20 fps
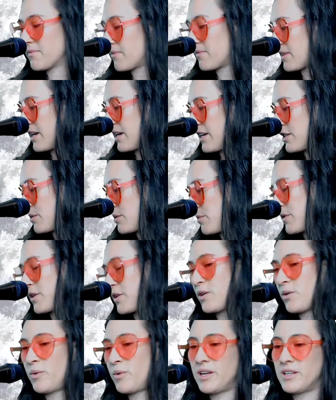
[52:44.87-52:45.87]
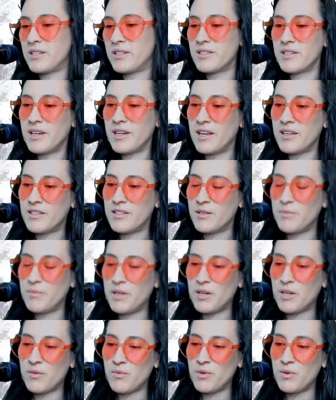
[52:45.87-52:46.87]
I had to put it away today to
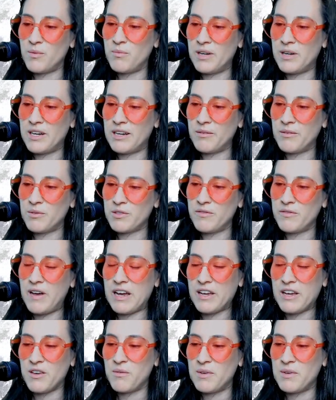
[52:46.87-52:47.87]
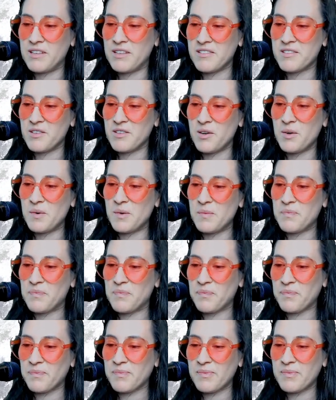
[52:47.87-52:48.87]
make room, and I was vacuuming, so
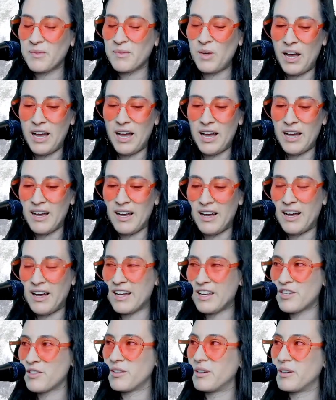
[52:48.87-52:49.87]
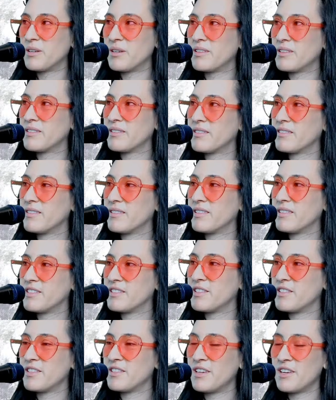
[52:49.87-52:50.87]
it's
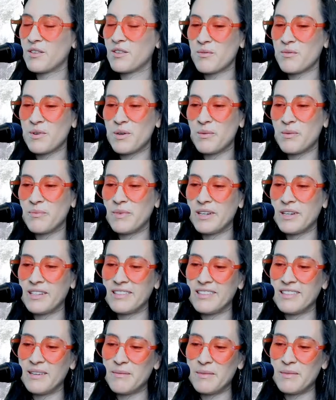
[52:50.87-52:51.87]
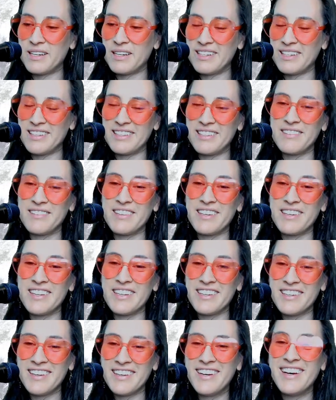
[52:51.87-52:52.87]
in the other room, and I'm not gonna go get
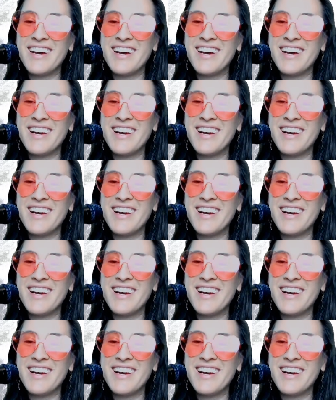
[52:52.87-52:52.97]
it.